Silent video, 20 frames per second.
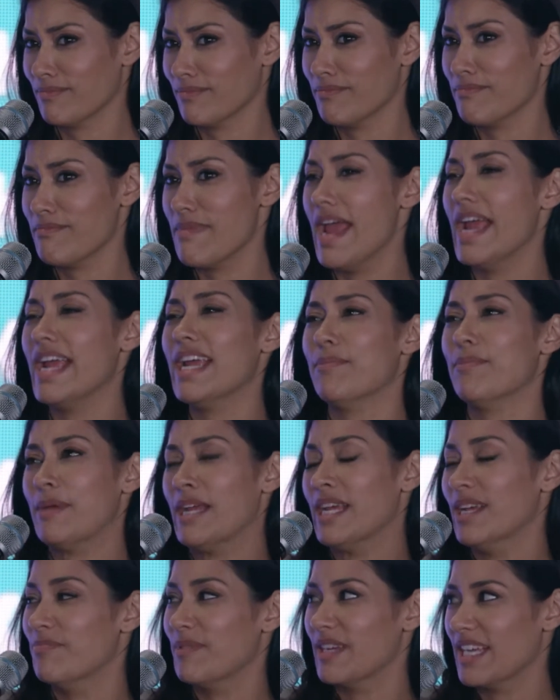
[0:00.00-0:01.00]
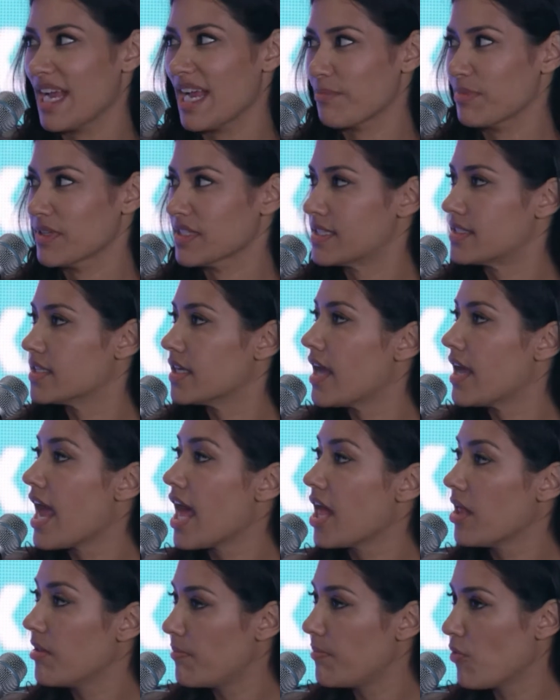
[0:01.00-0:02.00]
maybe be able to
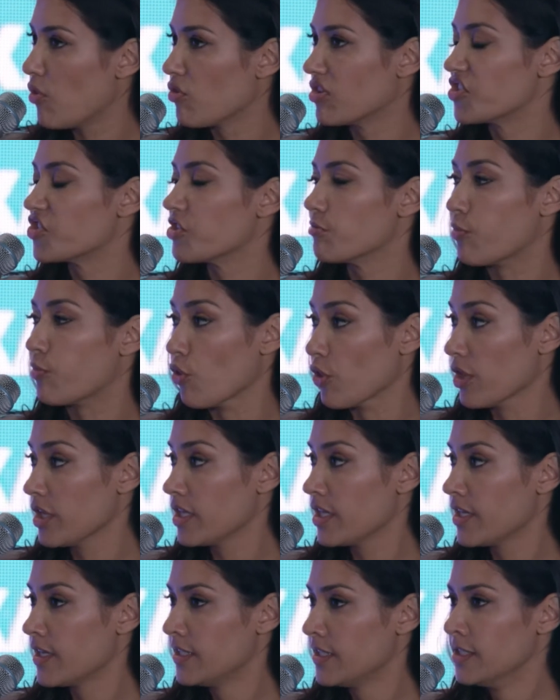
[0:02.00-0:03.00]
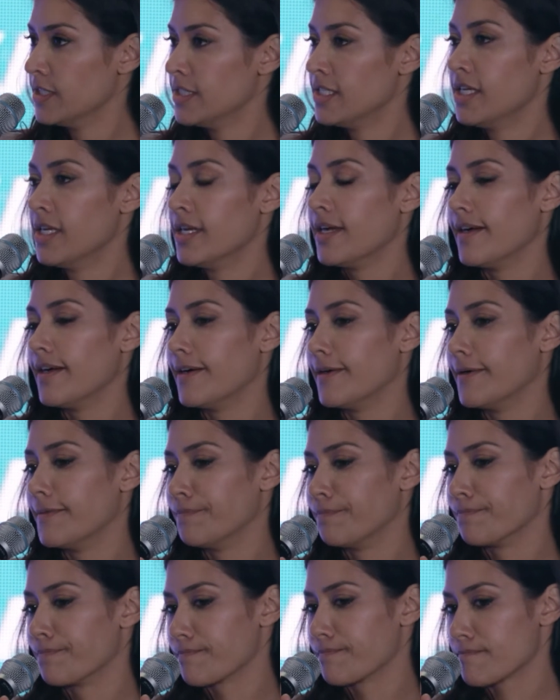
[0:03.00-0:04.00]
help or support.
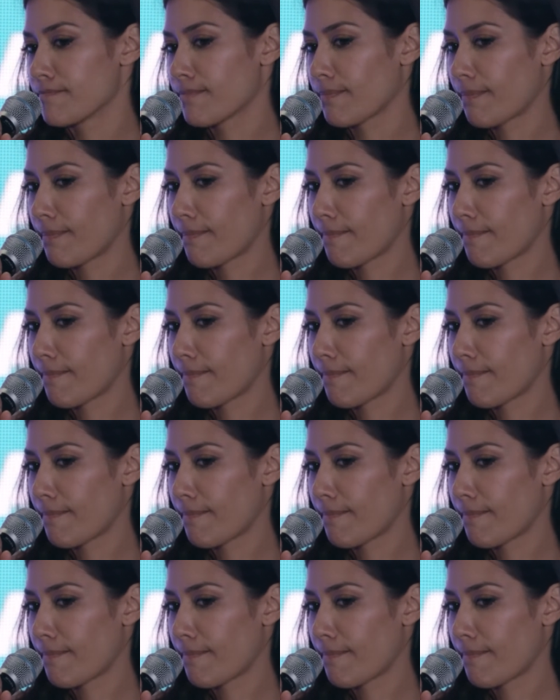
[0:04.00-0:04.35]
So